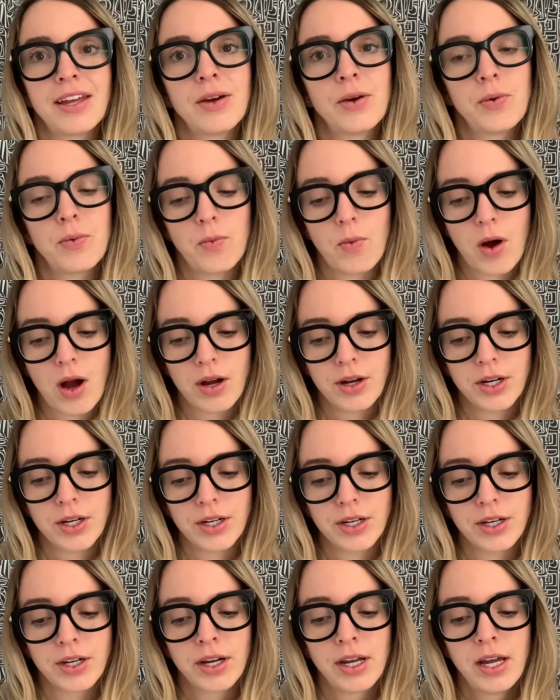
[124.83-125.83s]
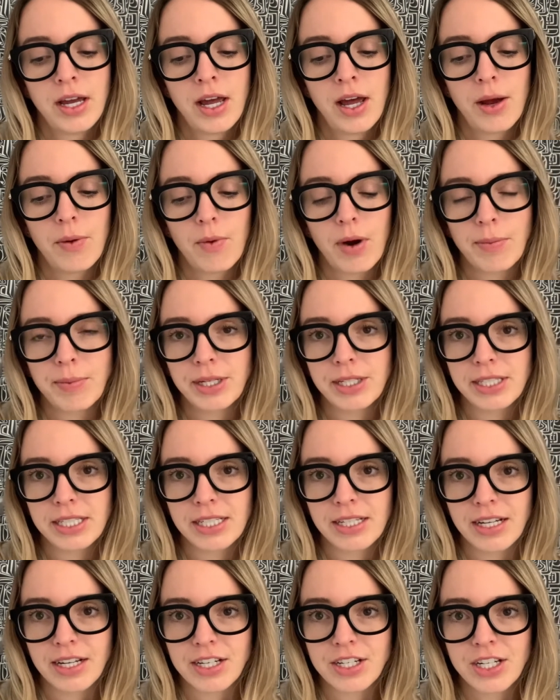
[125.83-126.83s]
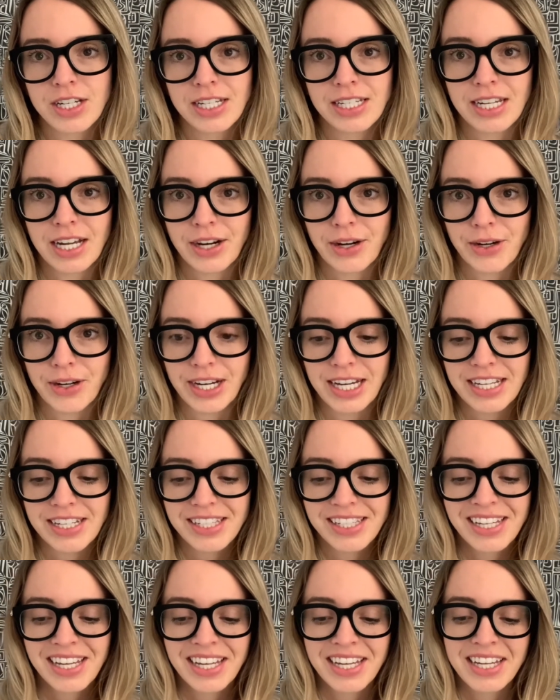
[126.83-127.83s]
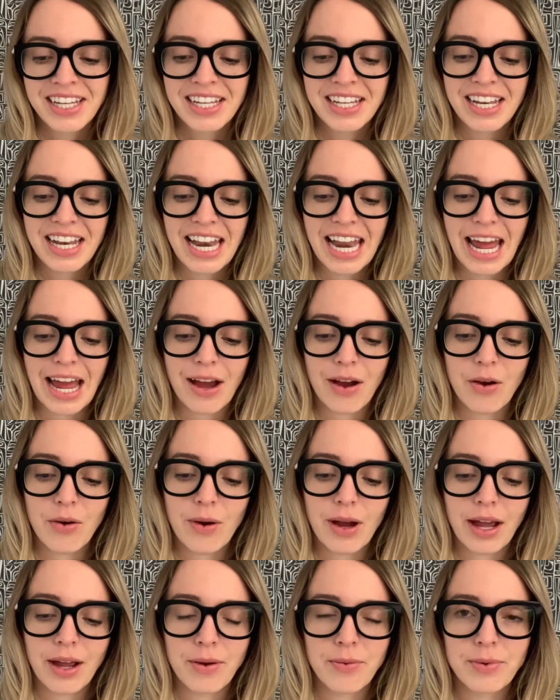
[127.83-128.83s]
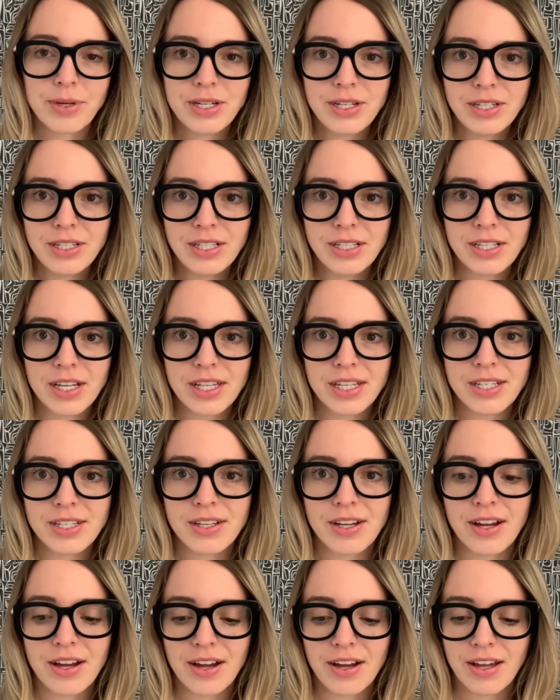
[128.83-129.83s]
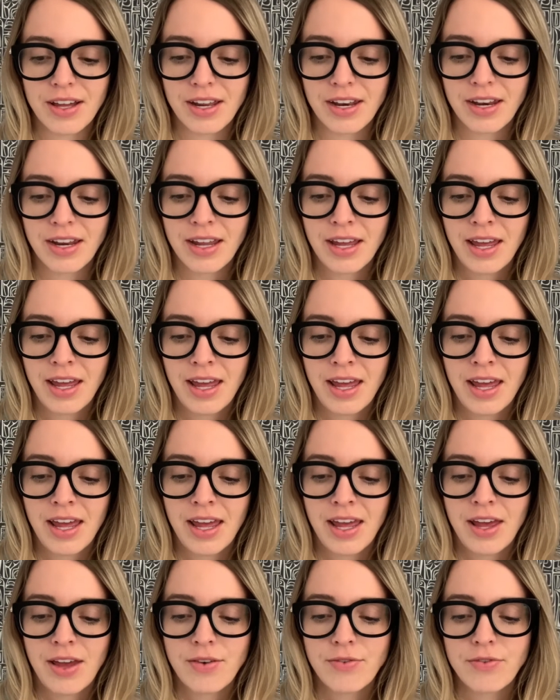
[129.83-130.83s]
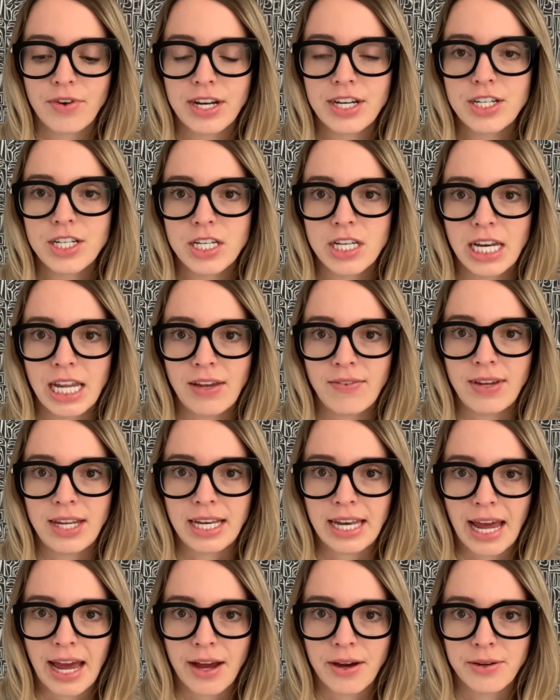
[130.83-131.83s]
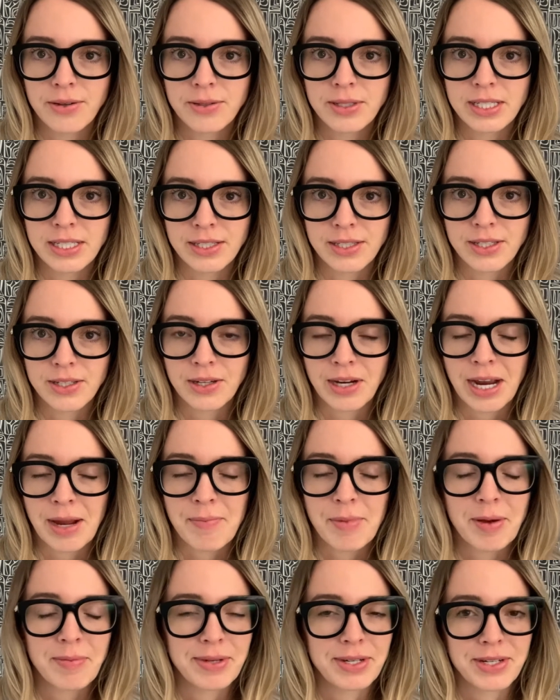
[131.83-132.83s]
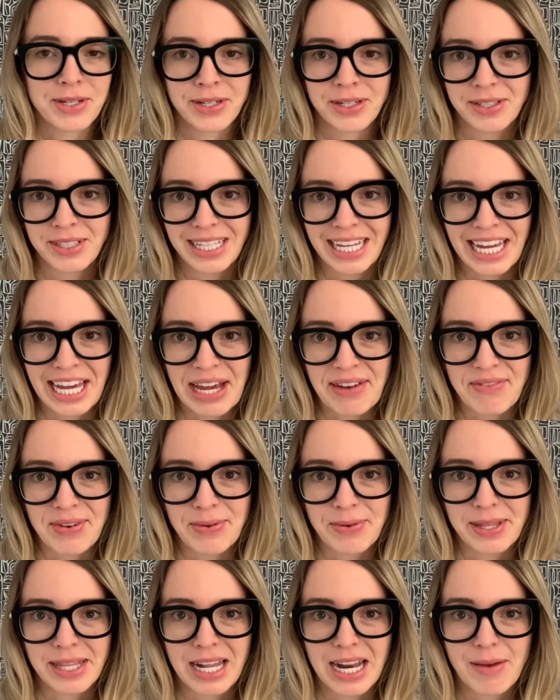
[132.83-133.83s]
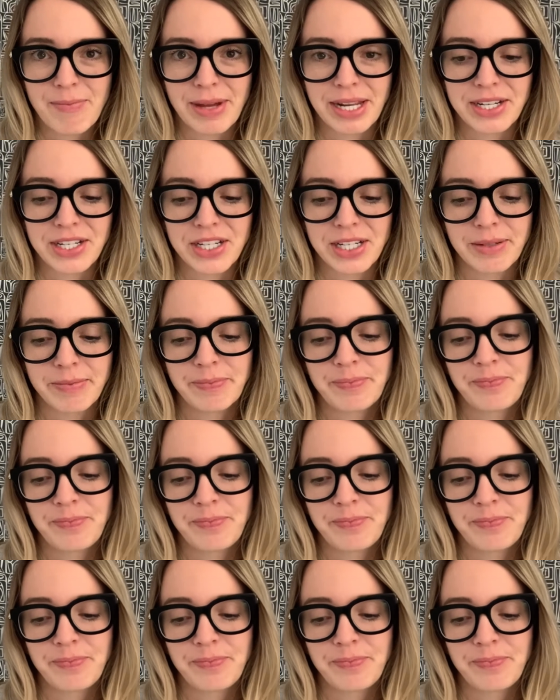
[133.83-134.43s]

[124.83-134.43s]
Walker Roberts Collection Dungarees. Now, I originally saw this on French Navy Now's Instagram. I'll be sure to link everyone that I mentioned.